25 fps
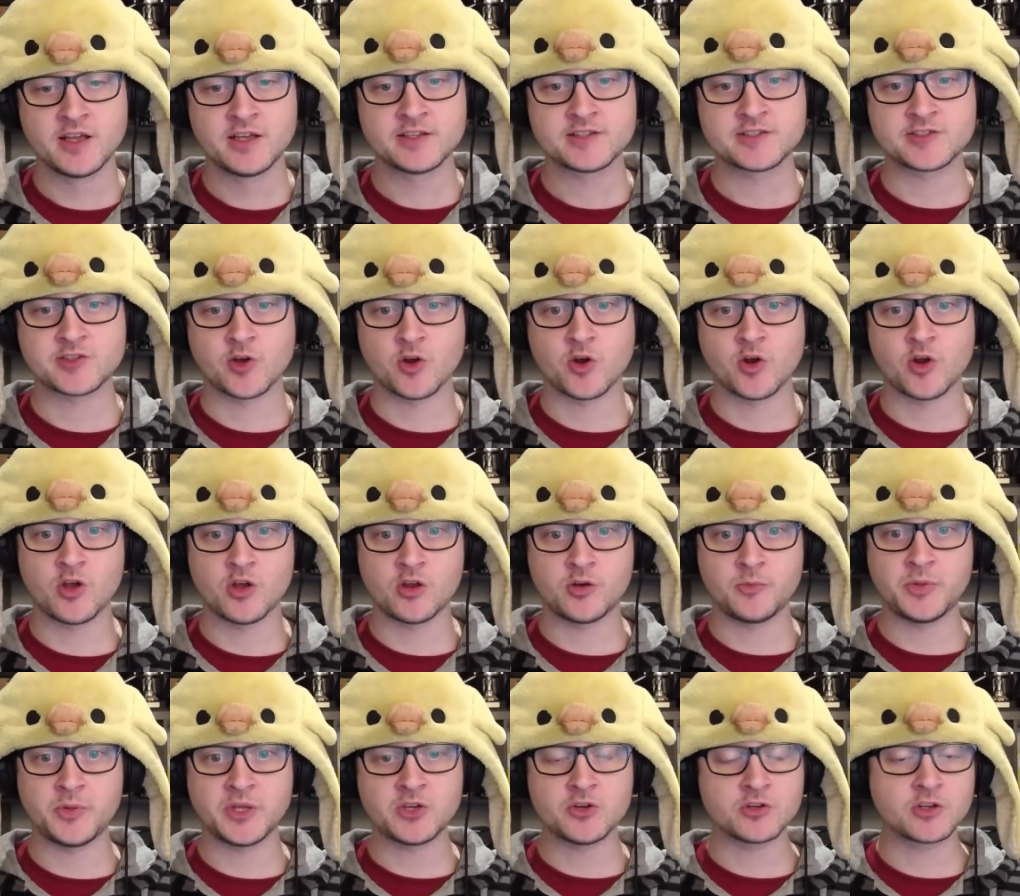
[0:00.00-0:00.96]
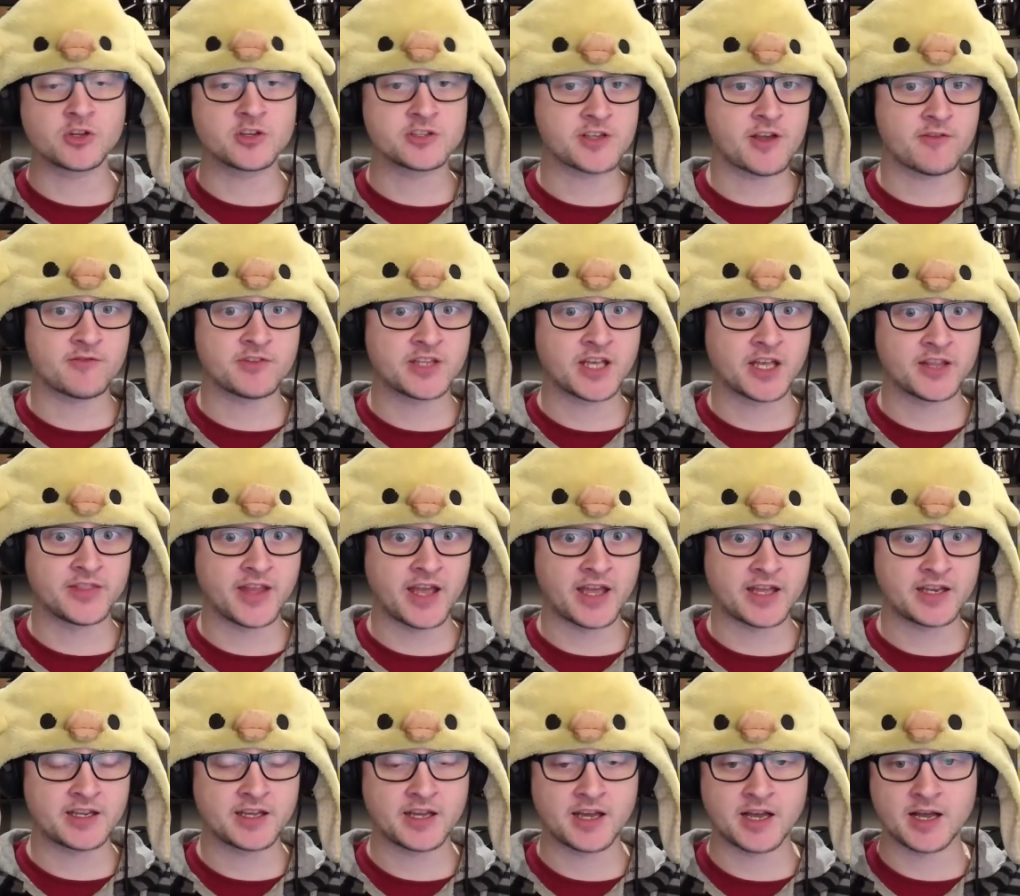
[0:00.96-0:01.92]
So it'd be good because I haven't done
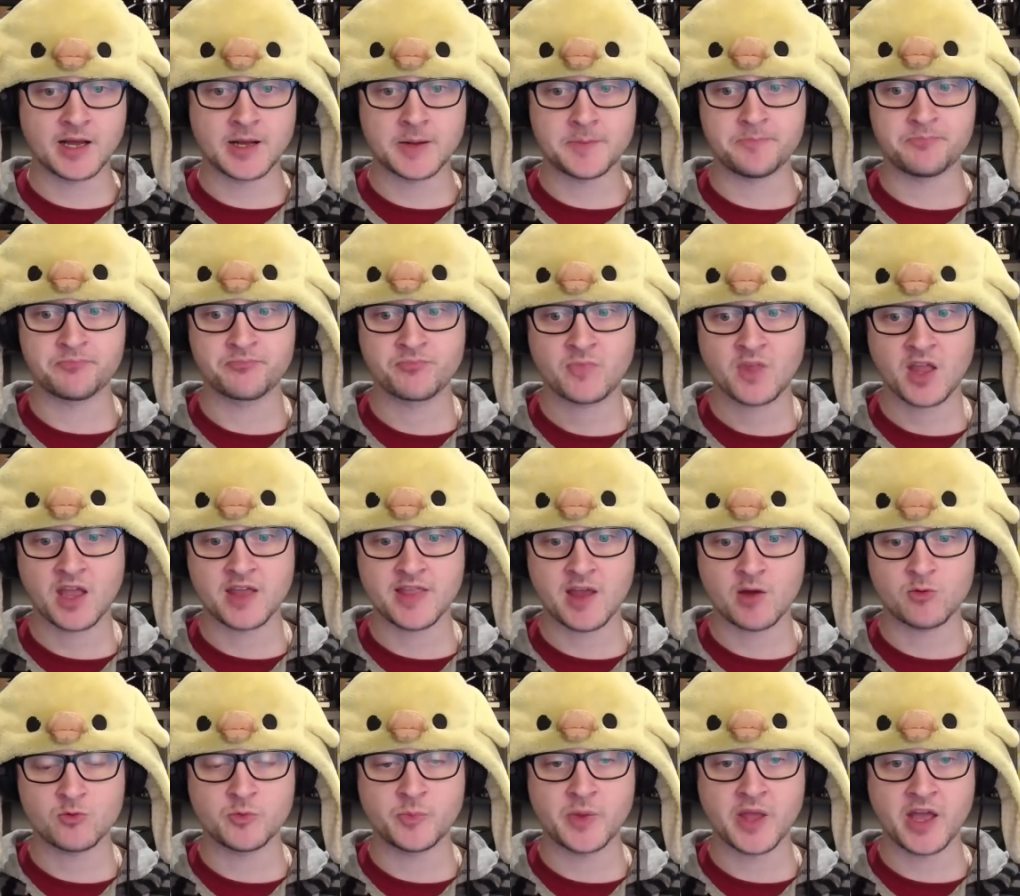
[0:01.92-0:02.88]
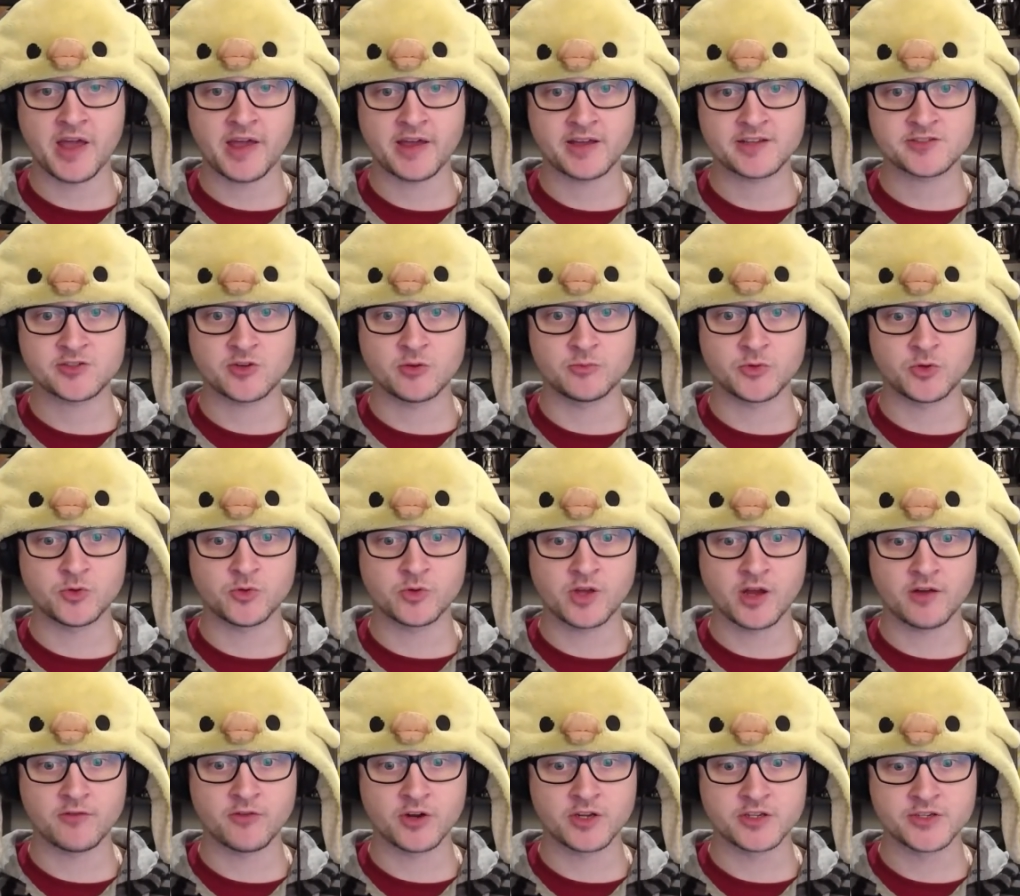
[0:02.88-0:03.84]
that. Um, and that will be our XCOM 2
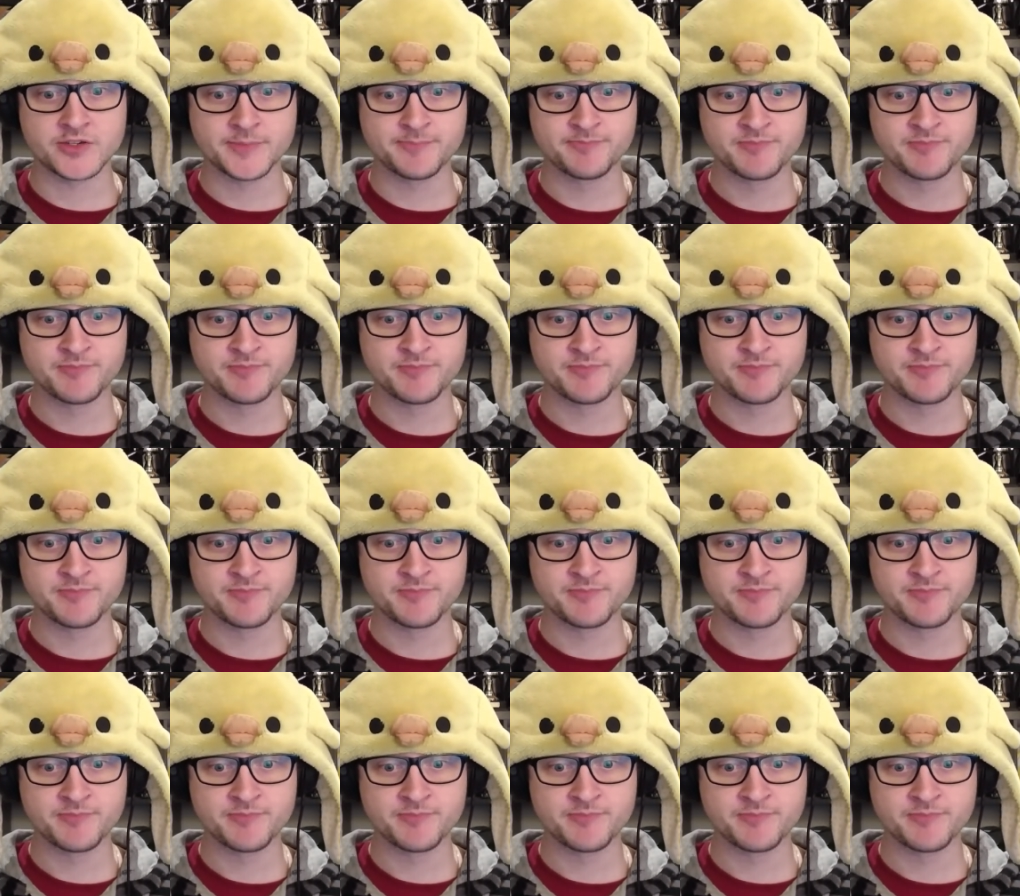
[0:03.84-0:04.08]
coverage.